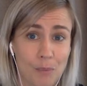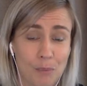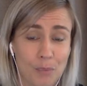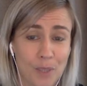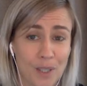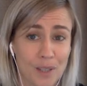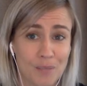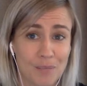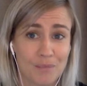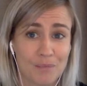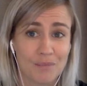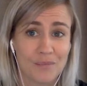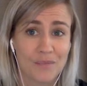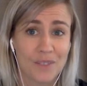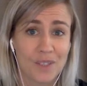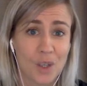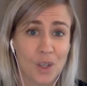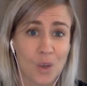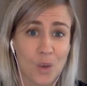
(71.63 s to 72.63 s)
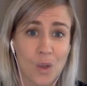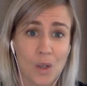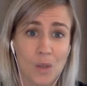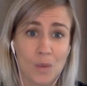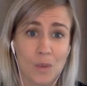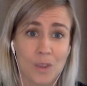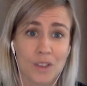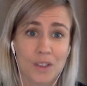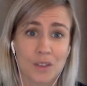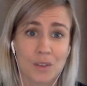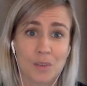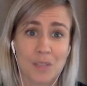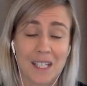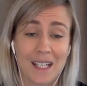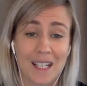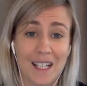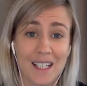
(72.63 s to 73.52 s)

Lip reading: but no one wants to be an